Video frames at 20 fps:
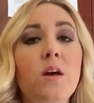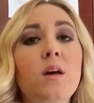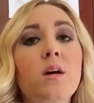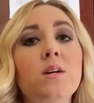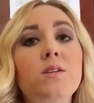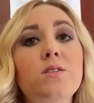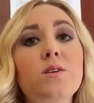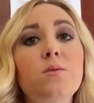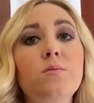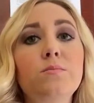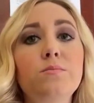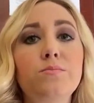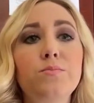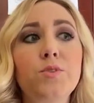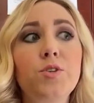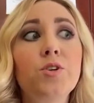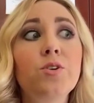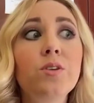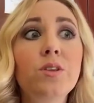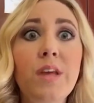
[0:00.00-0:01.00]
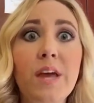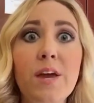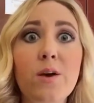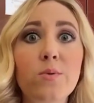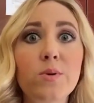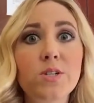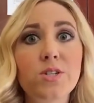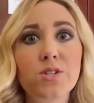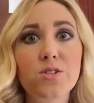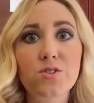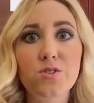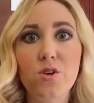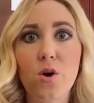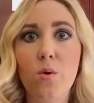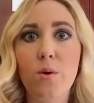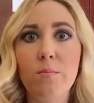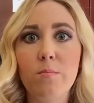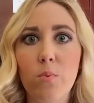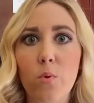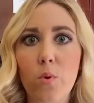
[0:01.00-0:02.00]
So your language is so
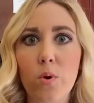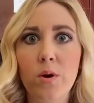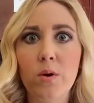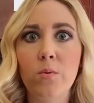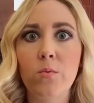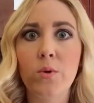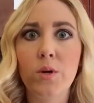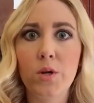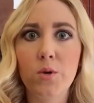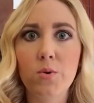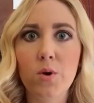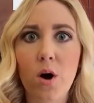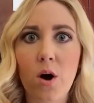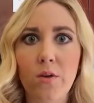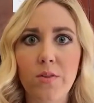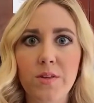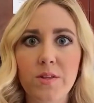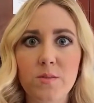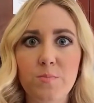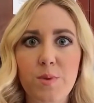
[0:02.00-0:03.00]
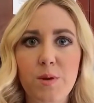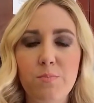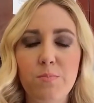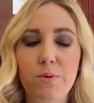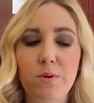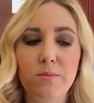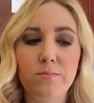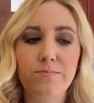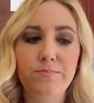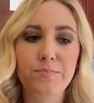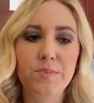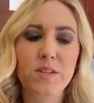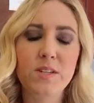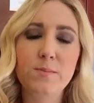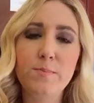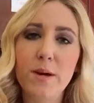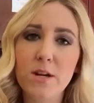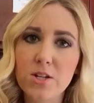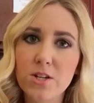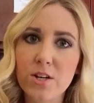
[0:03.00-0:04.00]
important when you call these people,
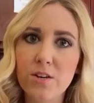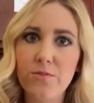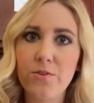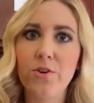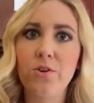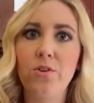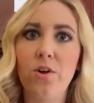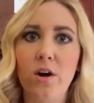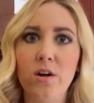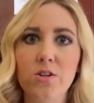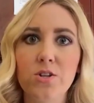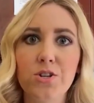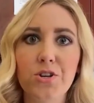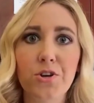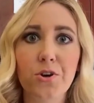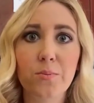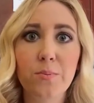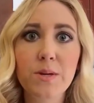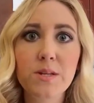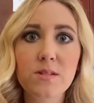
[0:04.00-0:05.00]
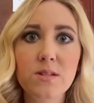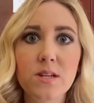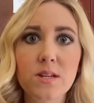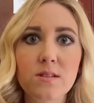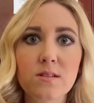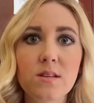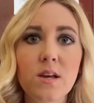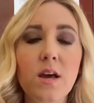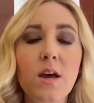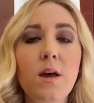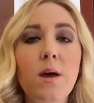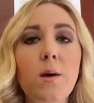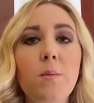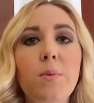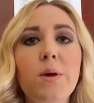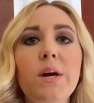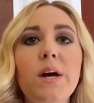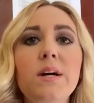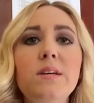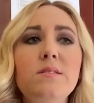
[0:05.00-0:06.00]
especially if you're launching your business,
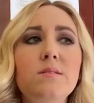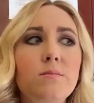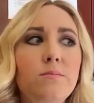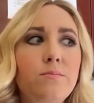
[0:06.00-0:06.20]
because